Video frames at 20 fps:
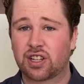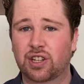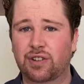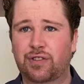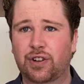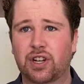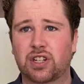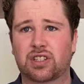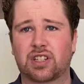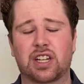
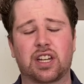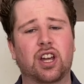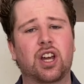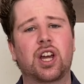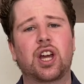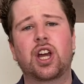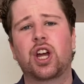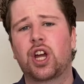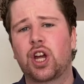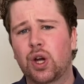So firstly,
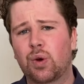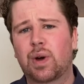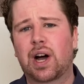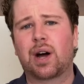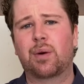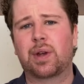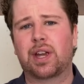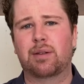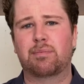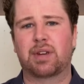who
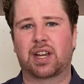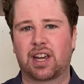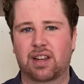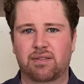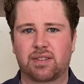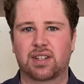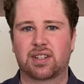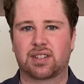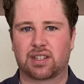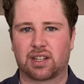are we at
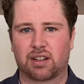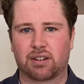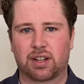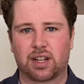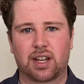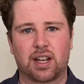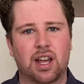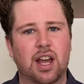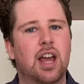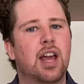McHenry
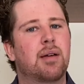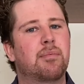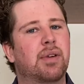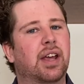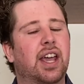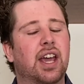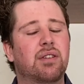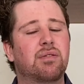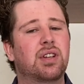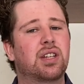Distillery?
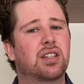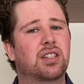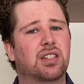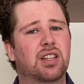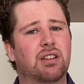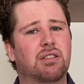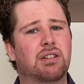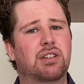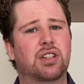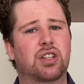McHenry
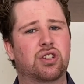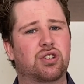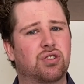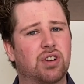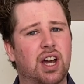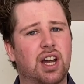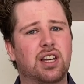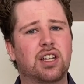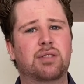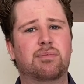Distillery is
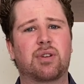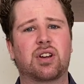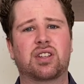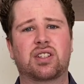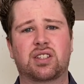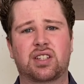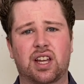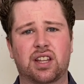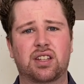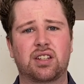Australia's
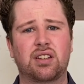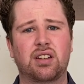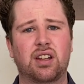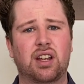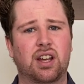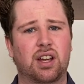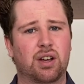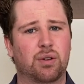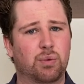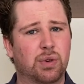most
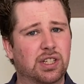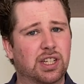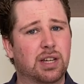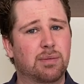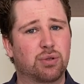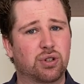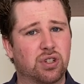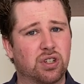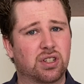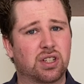southern
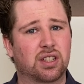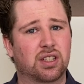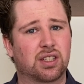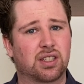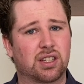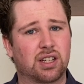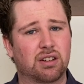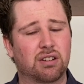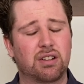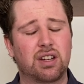whisky producing
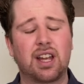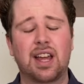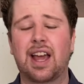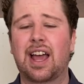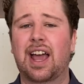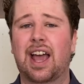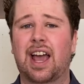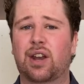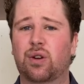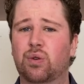distillery,
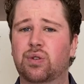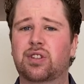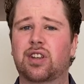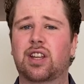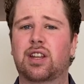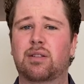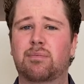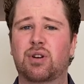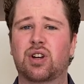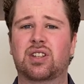and
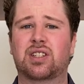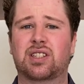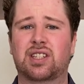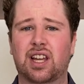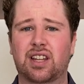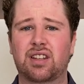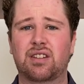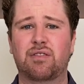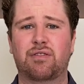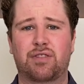also the most
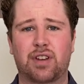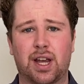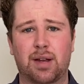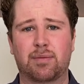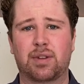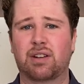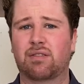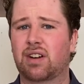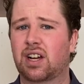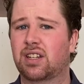southern
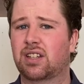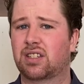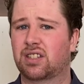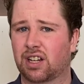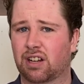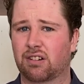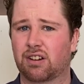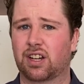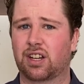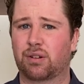family run
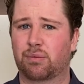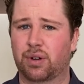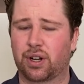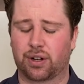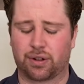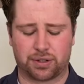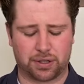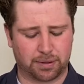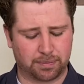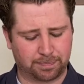distillery in the
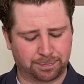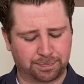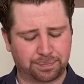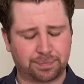world.